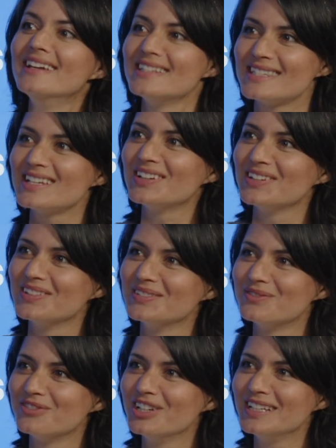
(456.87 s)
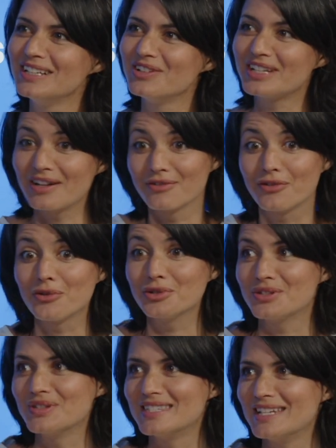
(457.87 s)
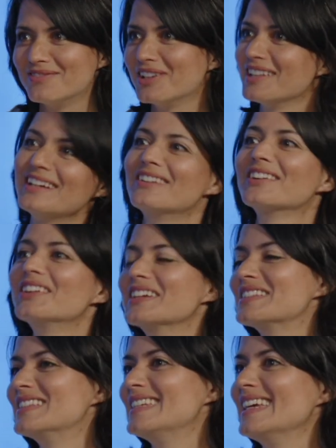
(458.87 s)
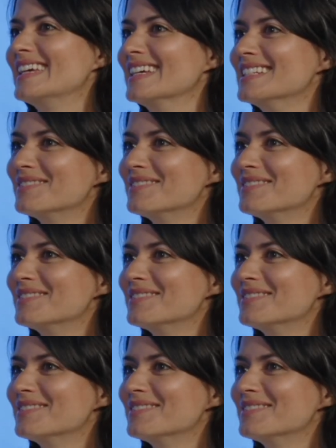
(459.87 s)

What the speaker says: So really looking forward to see where they are going to take it.